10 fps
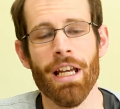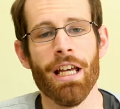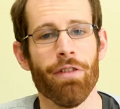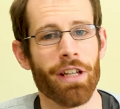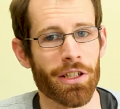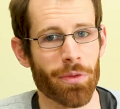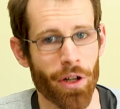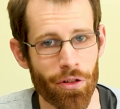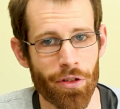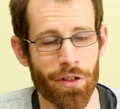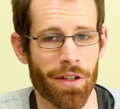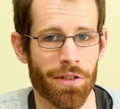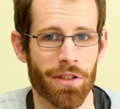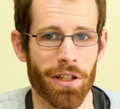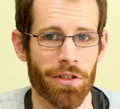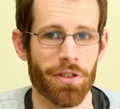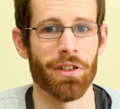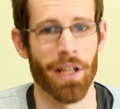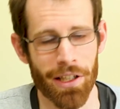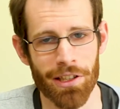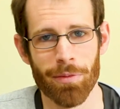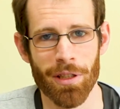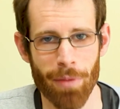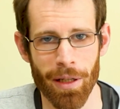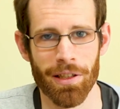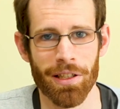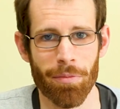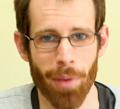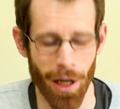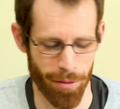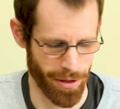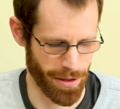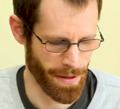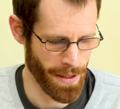If it gets to 100,000 signatures, it has to be debated in Parliament.